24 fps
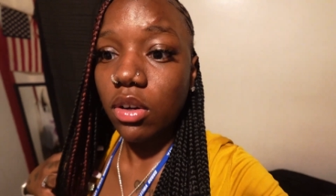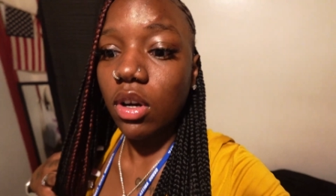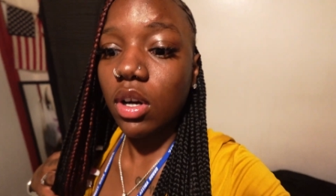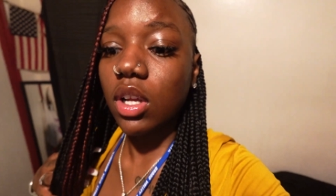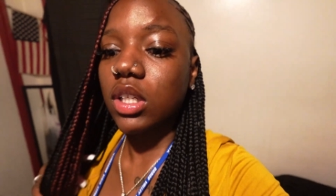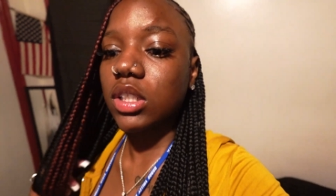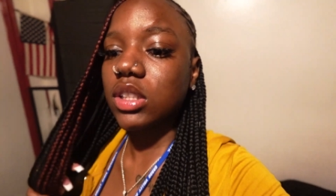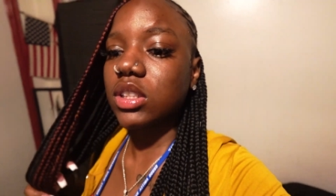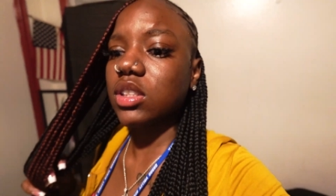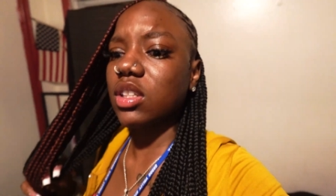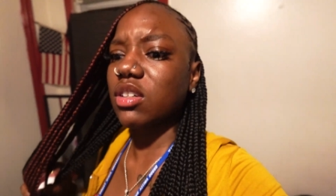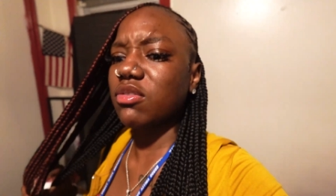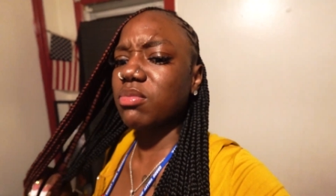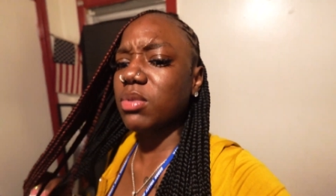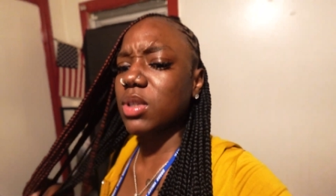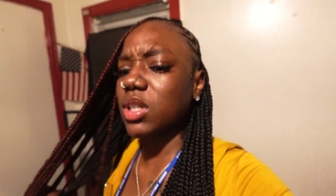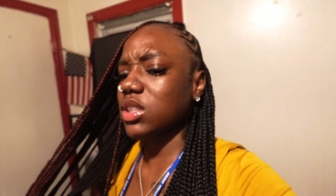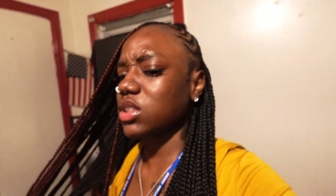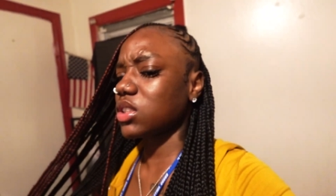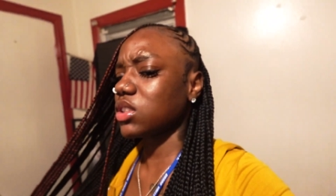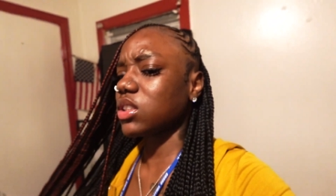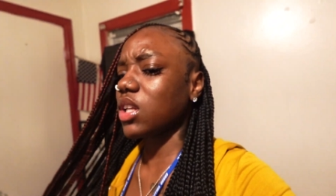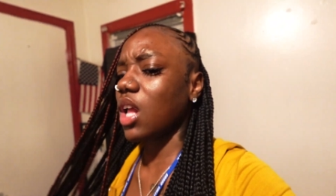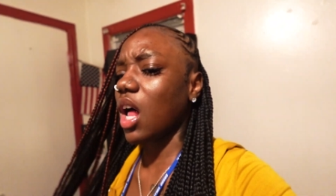all this stuff
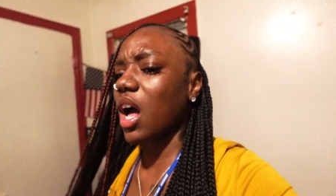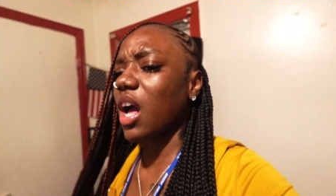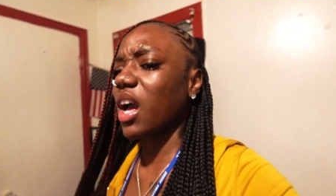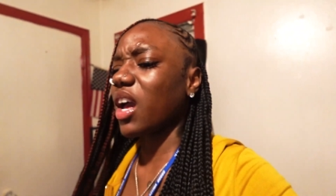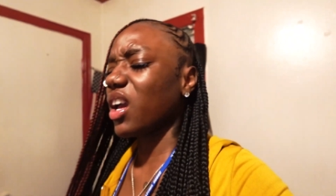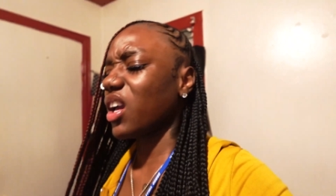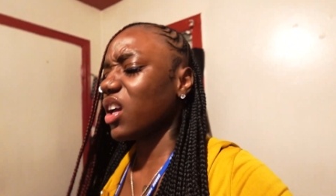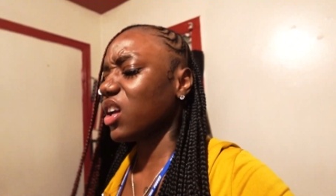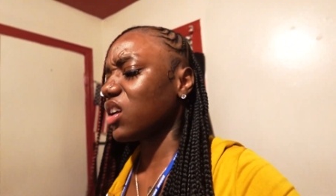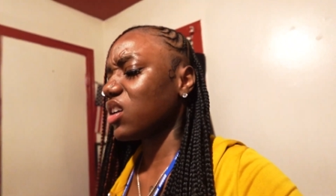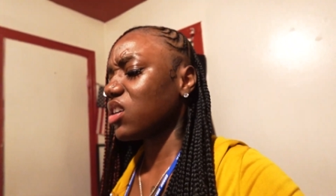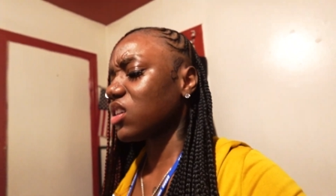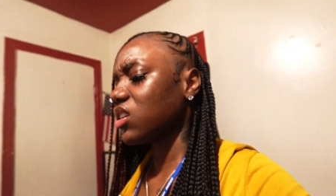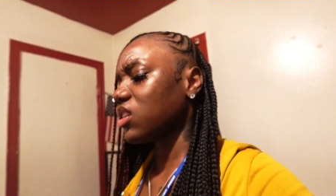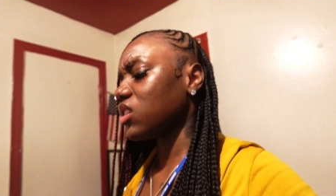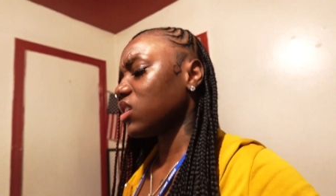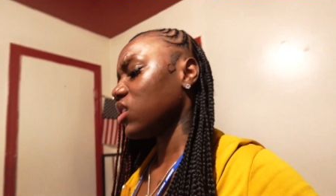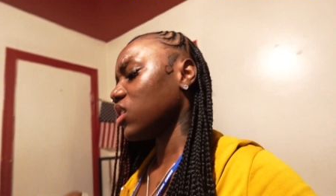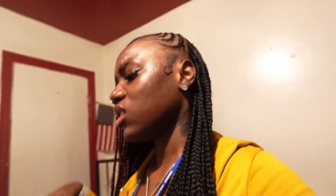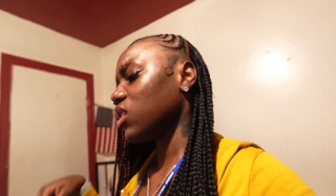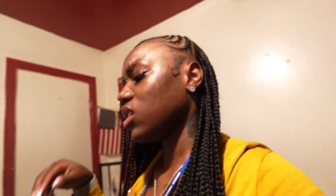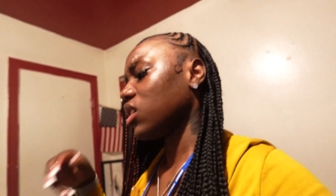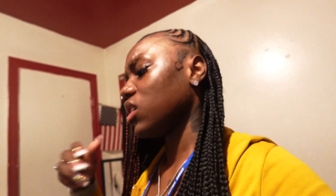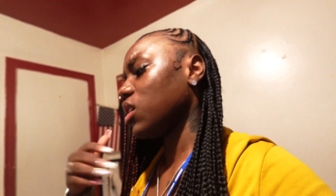because it's like
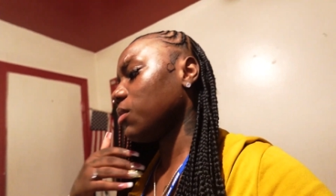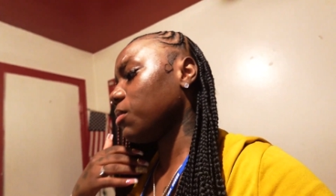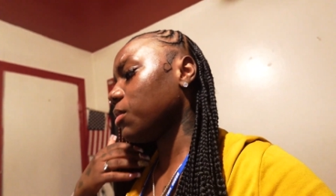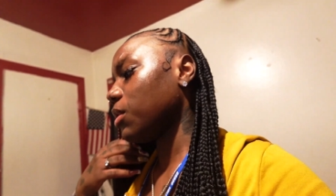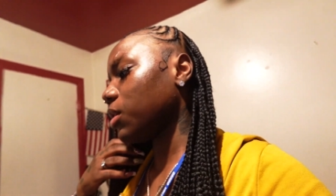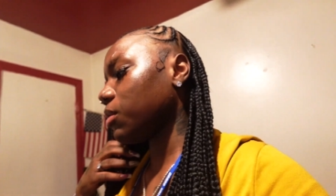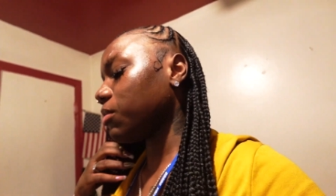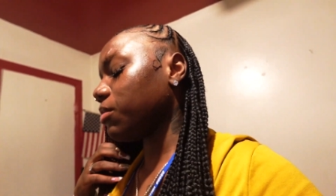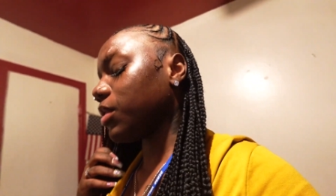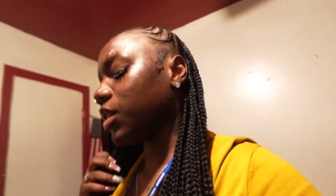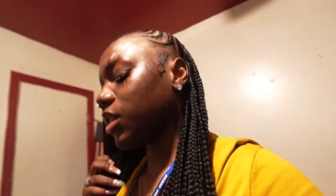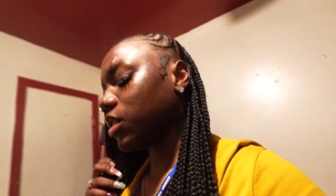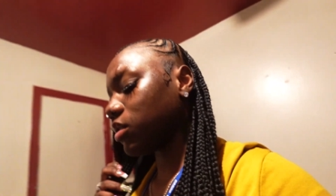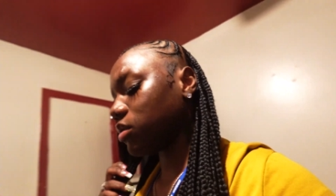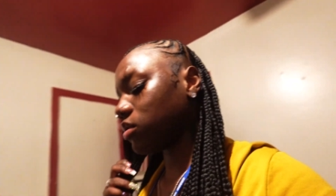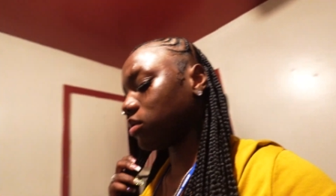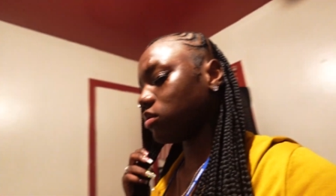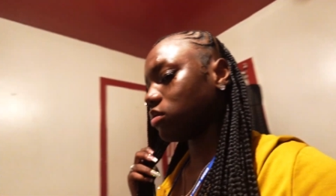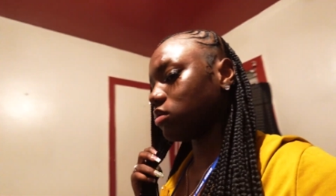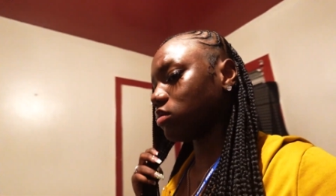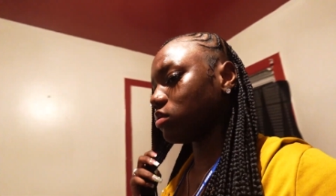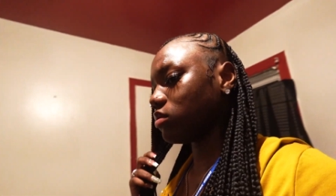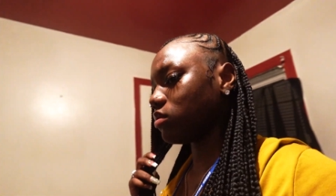come on bro